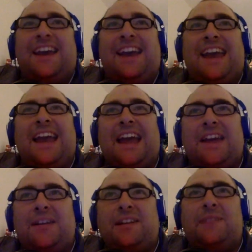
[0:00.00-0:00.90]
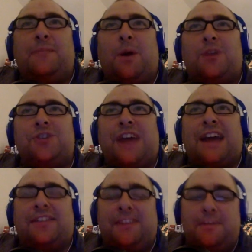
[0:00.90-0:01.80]
And Lamar
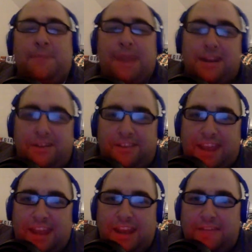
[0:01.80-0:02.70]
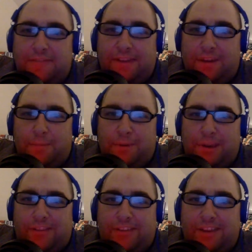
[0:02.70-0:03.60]
Jackson made his NFL
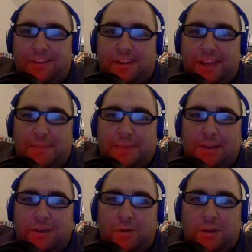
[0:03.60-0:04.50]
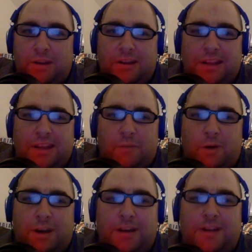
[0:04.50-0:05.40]
preseason debut, and they
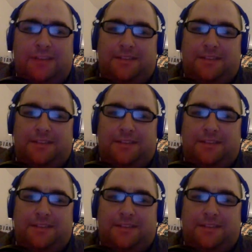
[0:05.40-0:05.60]
won.